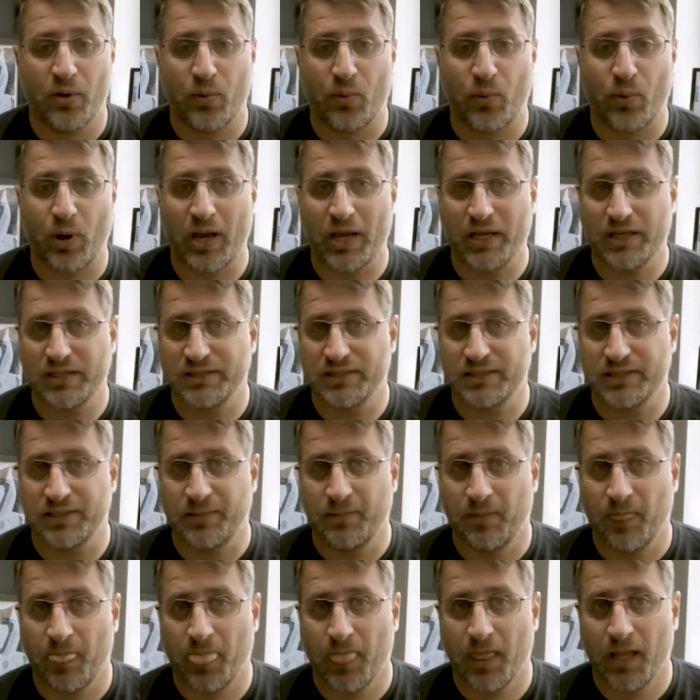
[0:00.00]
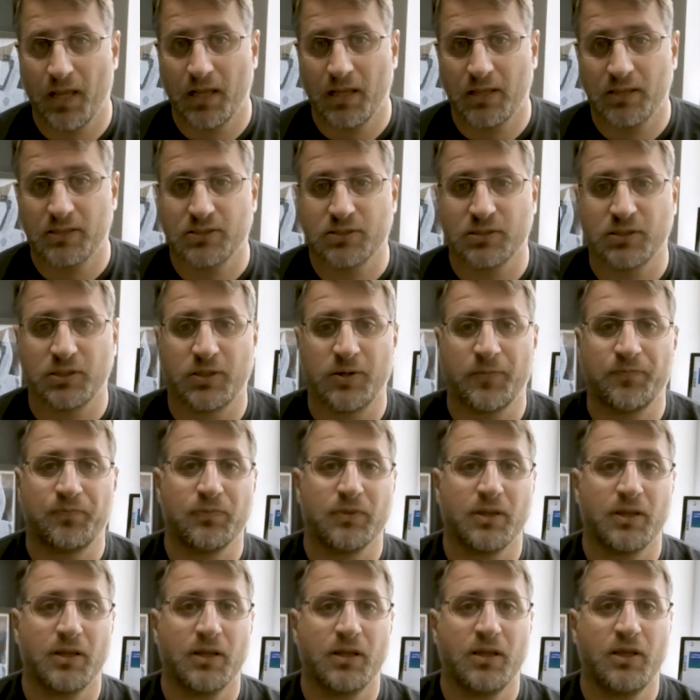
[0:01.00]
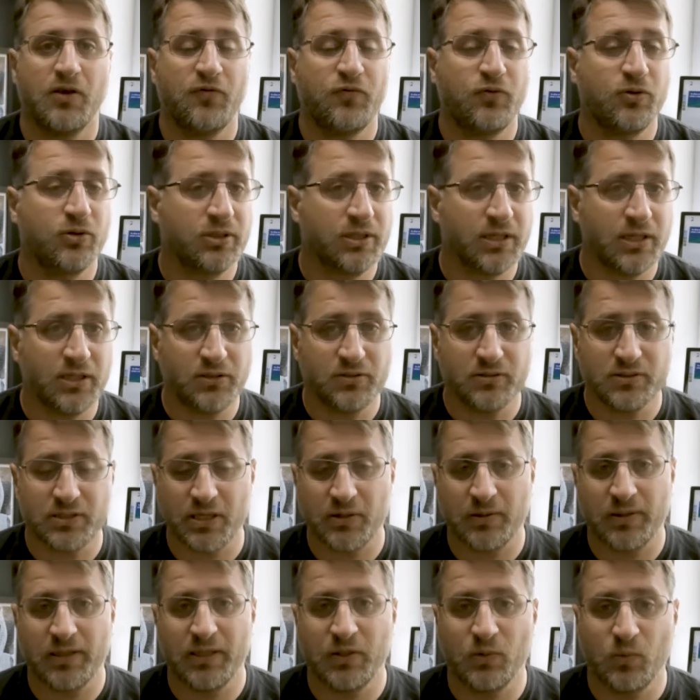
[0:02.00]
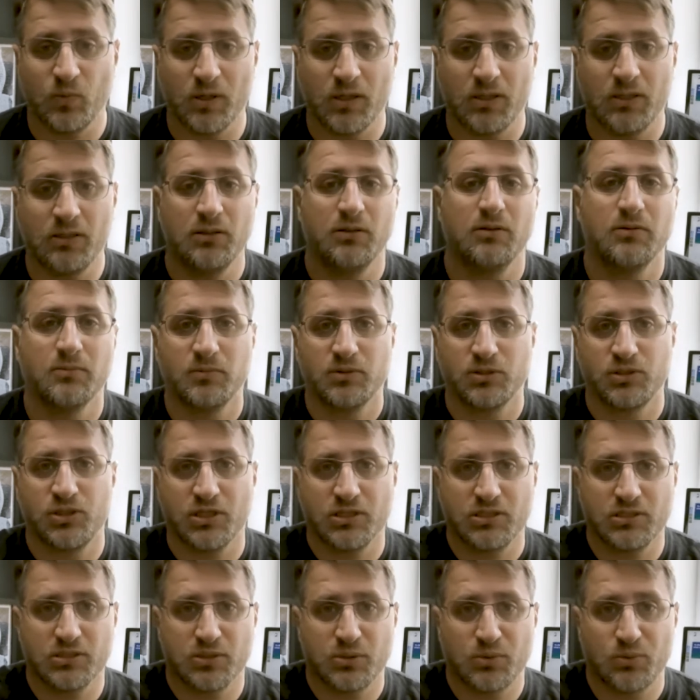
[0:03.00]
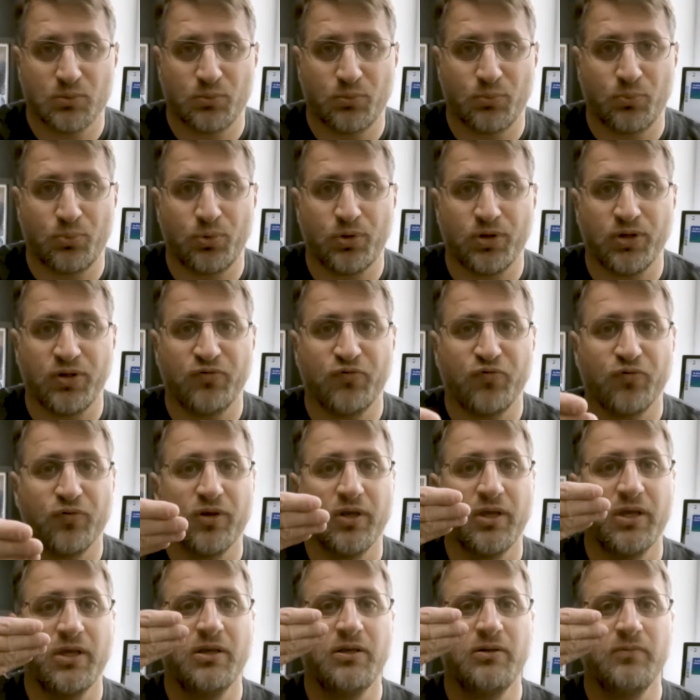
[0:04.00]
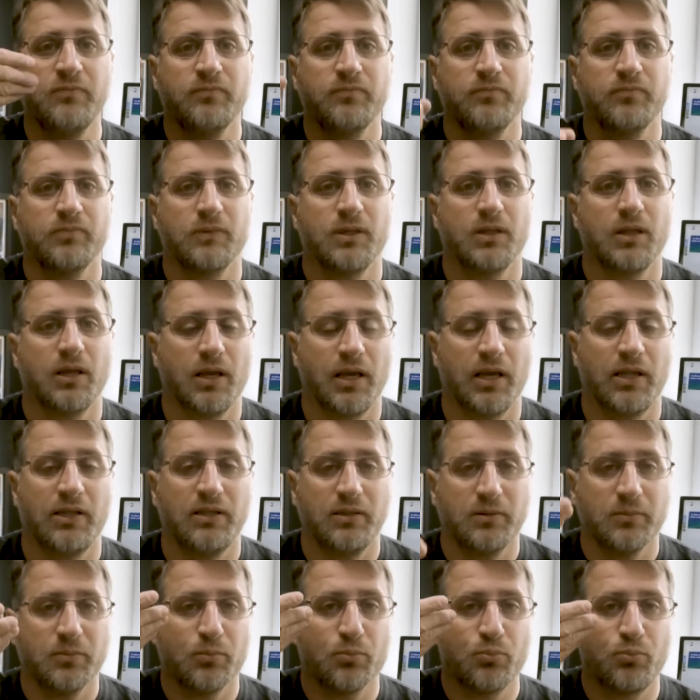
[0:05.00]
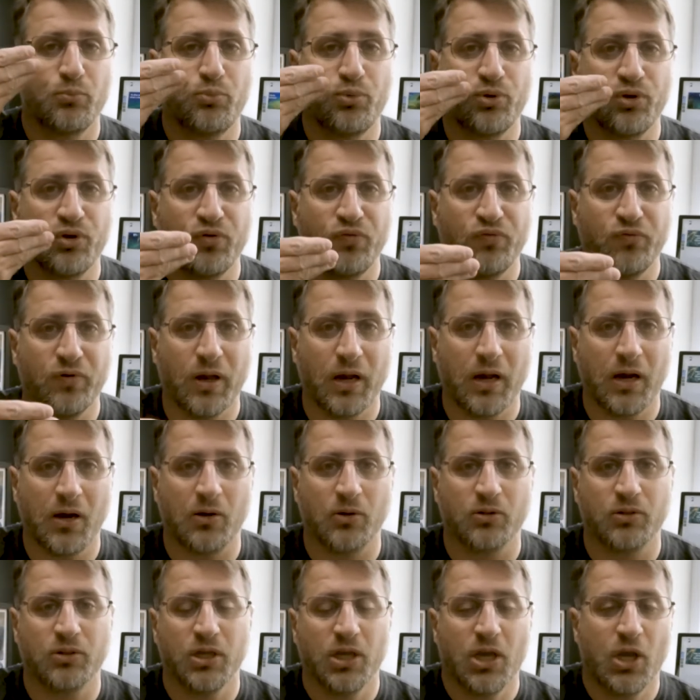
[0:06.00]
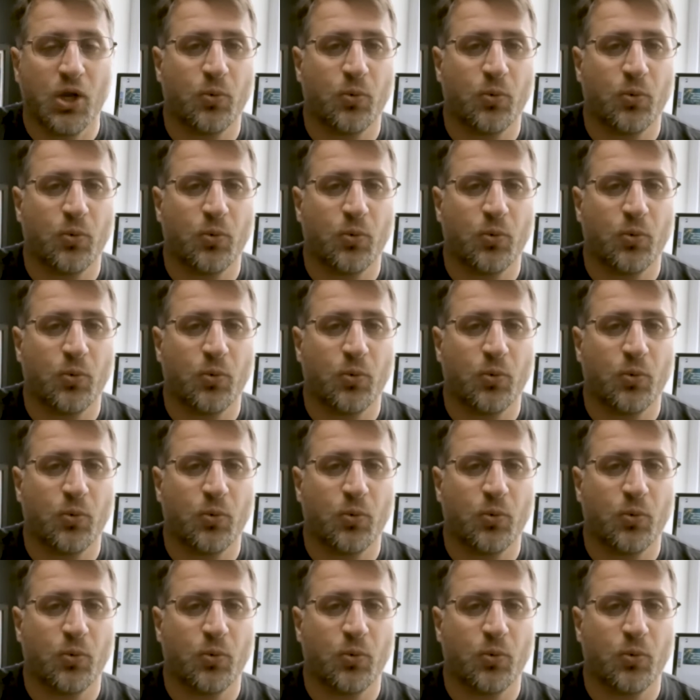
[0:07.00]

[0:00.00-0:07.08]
rising. So if you need to tell anyone, just breathe in and breathe out.